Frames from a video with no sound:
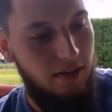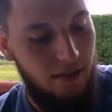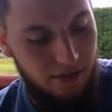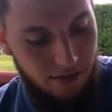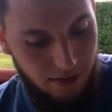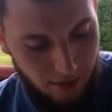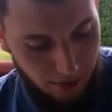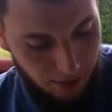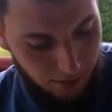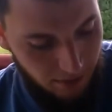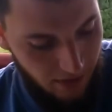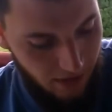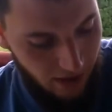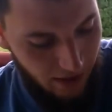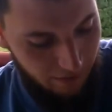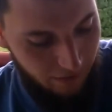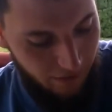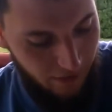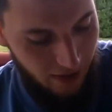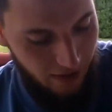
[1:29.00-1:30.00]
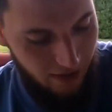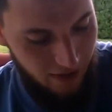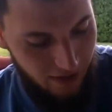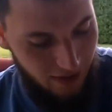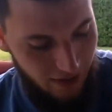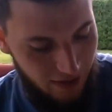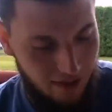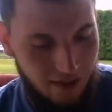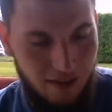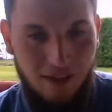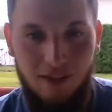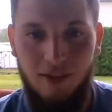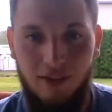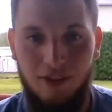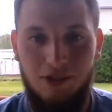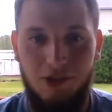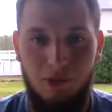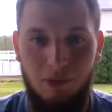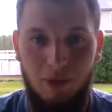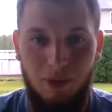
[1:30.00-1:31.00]
So I find
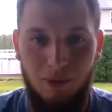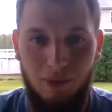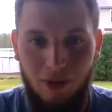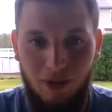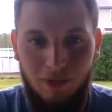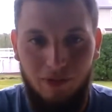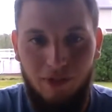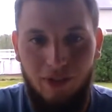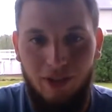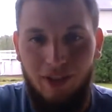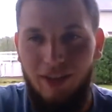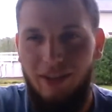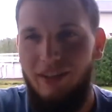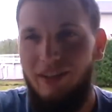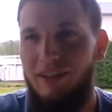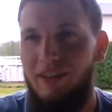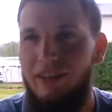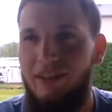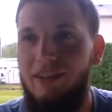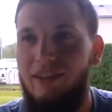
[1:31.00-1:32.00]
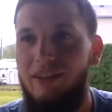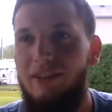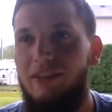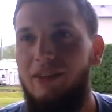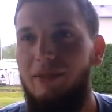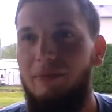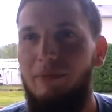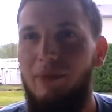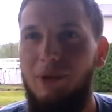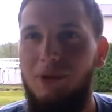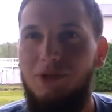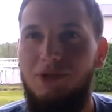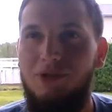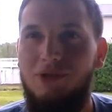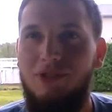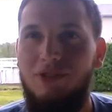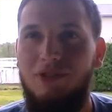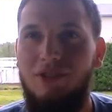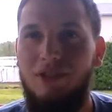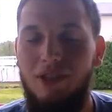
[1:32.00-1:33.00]
this to be one of the
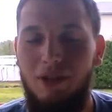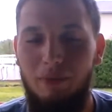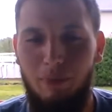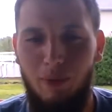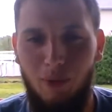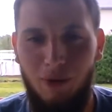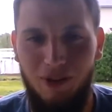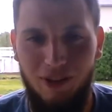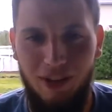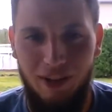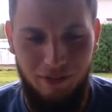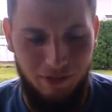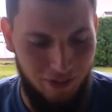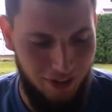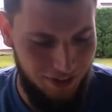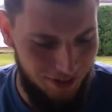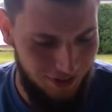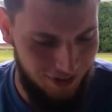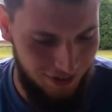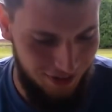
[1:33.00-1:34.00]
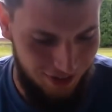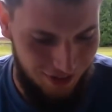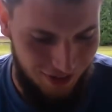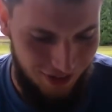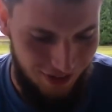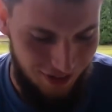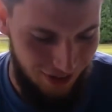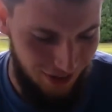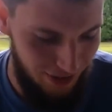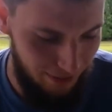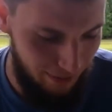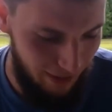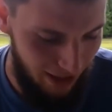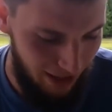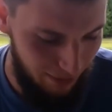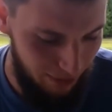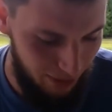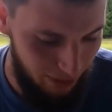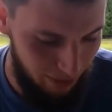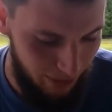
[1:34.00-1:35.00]
most important life lessons in the
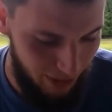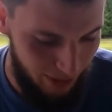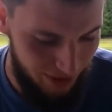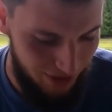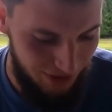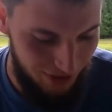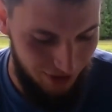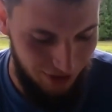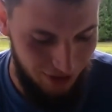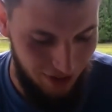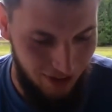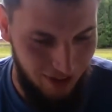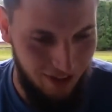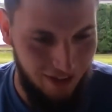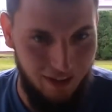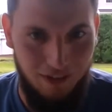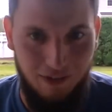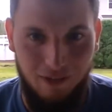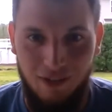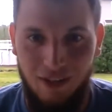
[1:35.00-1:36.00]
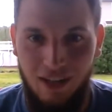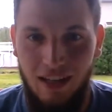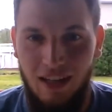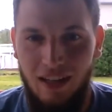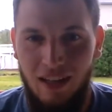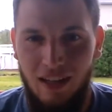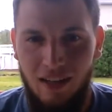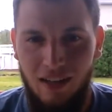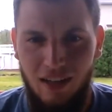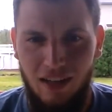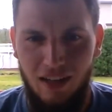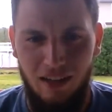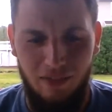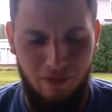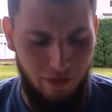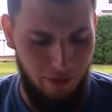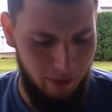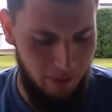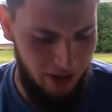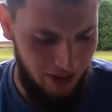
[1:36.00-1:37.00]
Bible, personally.
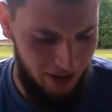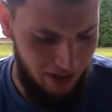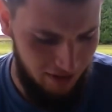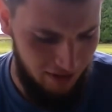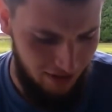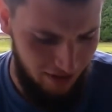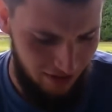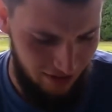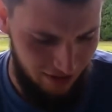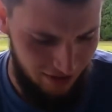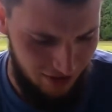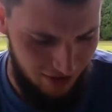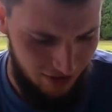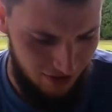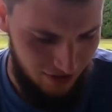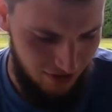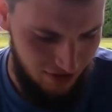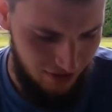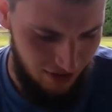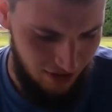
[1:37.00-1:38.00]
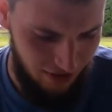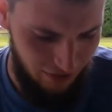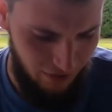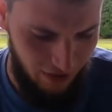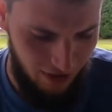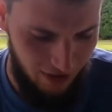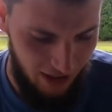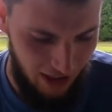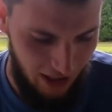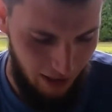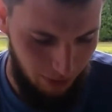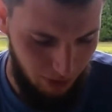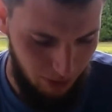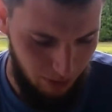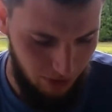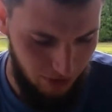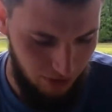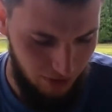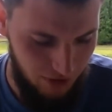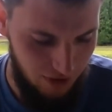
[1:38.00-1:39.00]
For me, and I find it
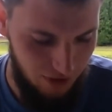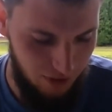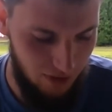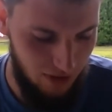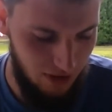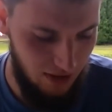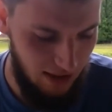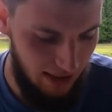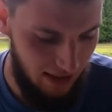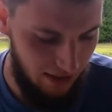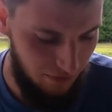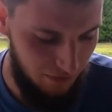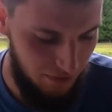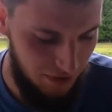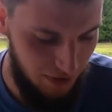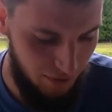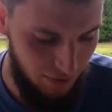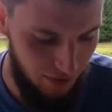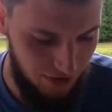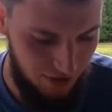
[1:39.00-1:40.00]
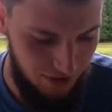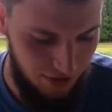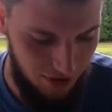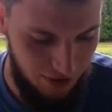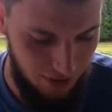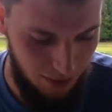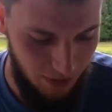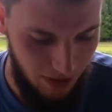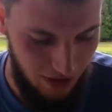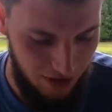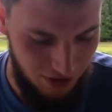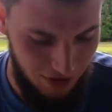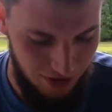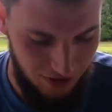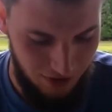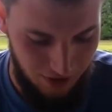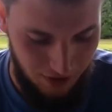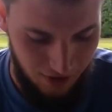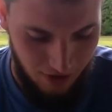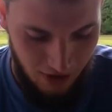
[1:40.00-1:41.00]
applicable to a lot of different
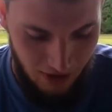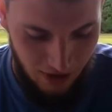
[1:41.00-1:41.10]
situations.